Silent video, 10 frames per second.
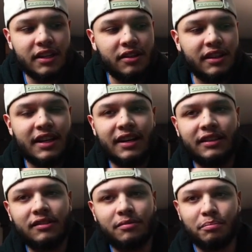So it's kind
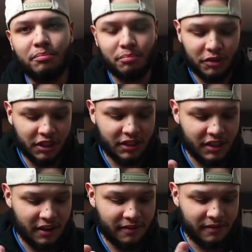of just
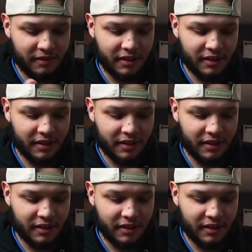tough.